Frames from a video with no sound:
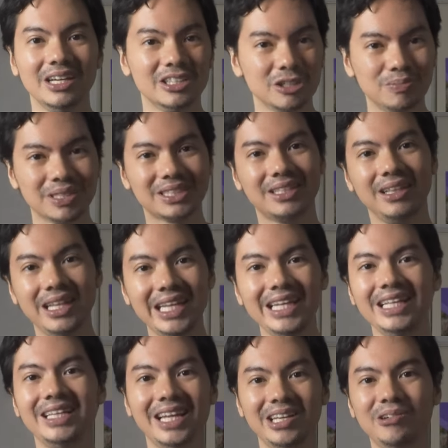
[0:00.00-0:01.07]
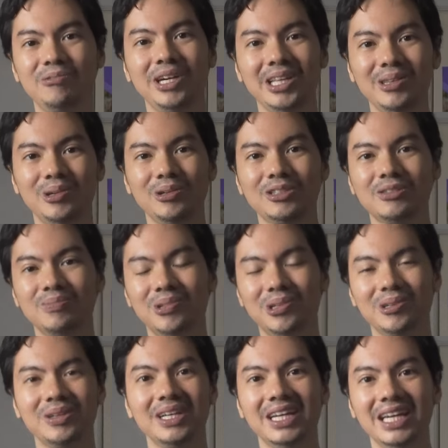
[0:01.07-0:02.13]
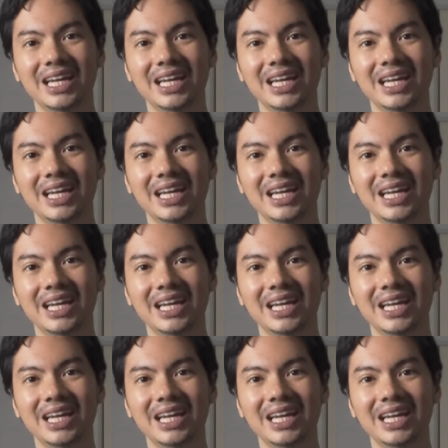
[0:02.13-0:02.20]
So mas lean na yung Windows mo.